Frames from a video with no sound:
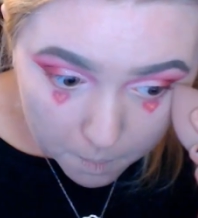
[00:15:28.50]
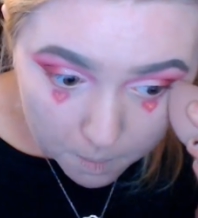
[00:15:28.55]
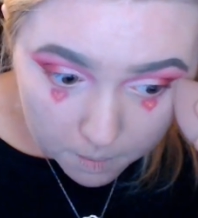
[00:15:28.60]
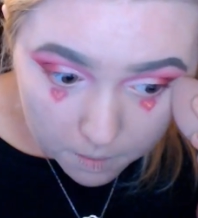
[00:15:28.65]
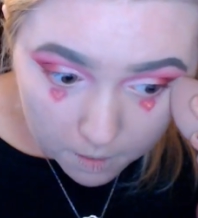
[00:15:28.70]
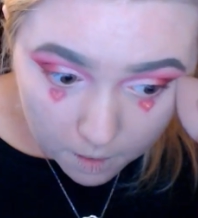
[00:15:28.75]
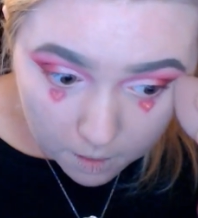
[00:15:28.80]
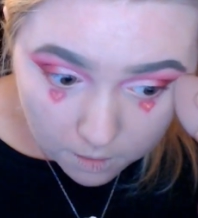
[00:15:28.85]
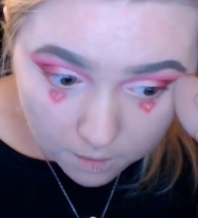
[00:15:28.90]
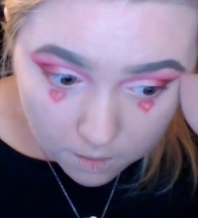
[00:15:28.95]

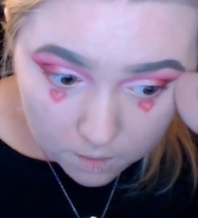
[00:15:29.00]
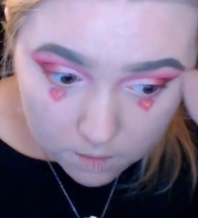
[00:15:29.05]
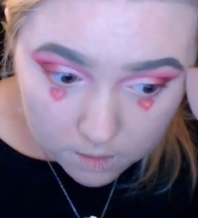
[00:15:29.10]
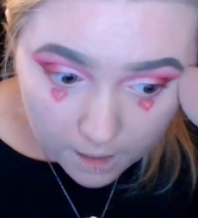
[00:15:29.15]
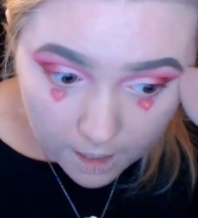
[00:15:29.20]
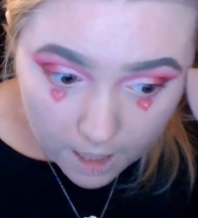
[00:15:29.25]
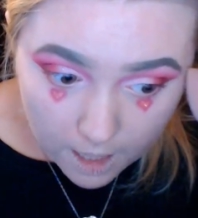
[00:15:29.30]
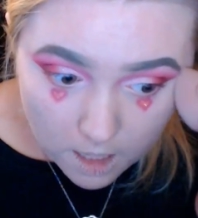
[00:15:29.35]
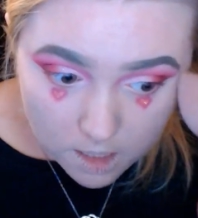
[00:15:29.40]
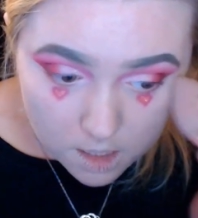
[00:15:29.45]
those
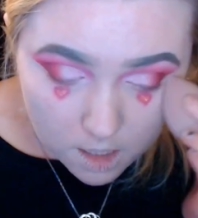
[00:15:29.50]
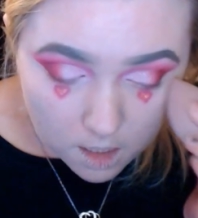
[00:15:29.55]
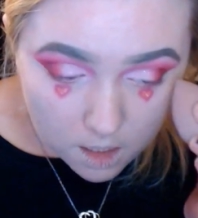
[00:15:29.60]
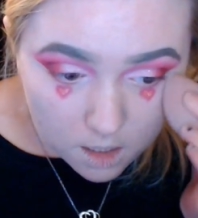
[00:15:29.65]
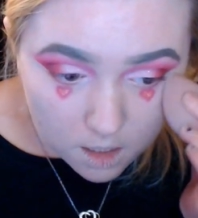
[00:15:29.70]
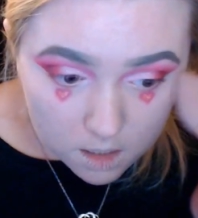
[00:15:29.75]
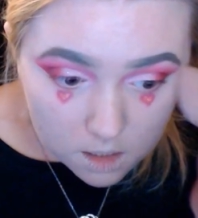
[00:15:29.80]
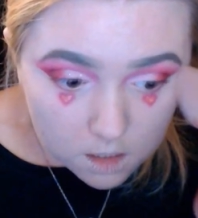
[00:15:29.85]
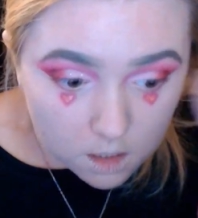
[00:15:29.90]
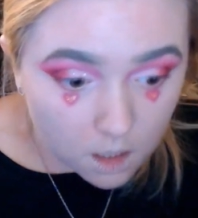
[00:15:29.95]

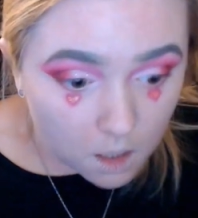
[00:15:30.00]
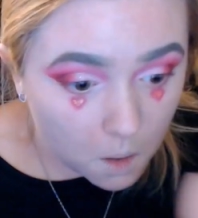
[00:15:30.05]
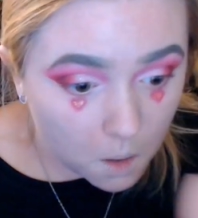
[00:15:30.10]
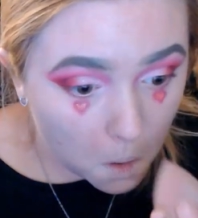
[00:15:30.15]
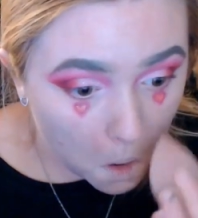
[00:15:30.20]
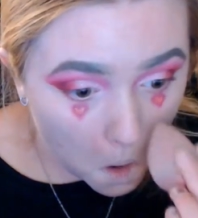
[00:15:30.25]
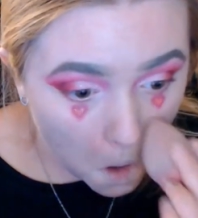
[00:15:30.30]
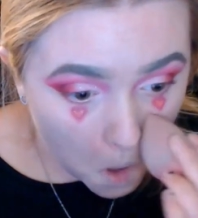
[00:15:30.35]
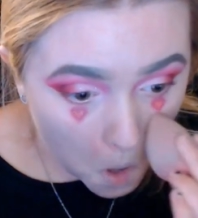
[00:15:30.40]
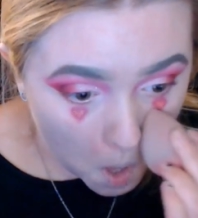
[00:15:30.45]
edges
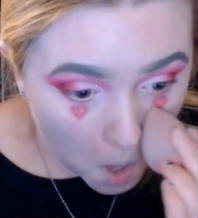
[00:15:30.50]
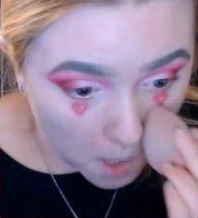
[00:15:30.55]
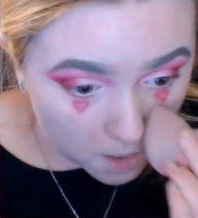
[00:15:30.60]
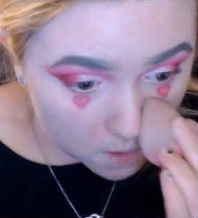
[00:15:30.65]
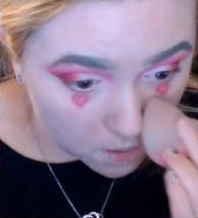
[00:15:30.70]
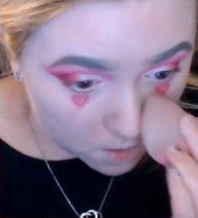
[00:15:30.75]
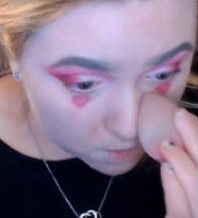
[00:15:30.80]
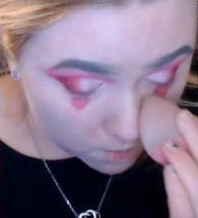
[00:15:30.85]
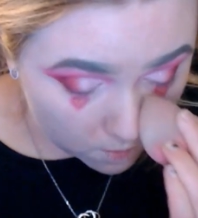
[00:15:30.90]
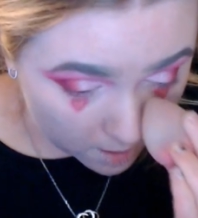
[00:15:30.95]
that
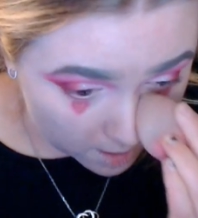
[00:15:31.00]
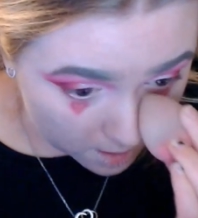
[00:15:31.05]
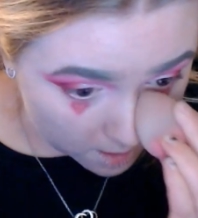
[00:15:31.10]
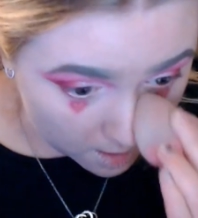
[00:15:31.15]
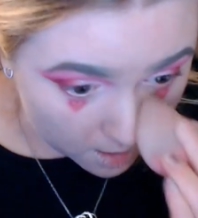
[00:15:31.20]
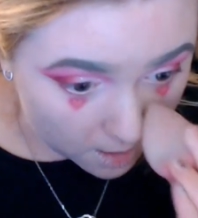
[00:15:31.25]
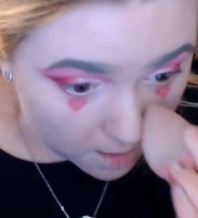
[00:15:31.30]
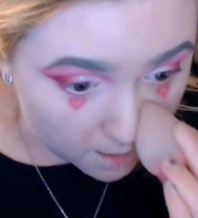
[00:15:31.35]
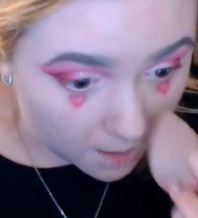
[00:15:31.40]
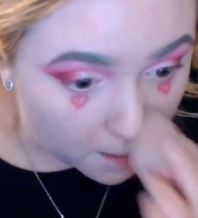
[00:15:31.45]
you created
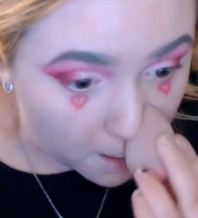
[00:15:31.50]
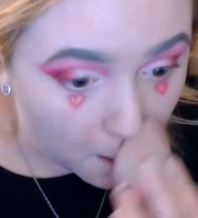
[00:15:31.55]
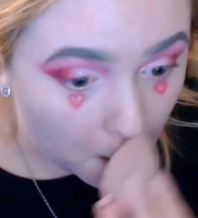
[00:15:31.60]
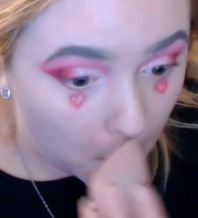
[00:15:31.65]
earlier.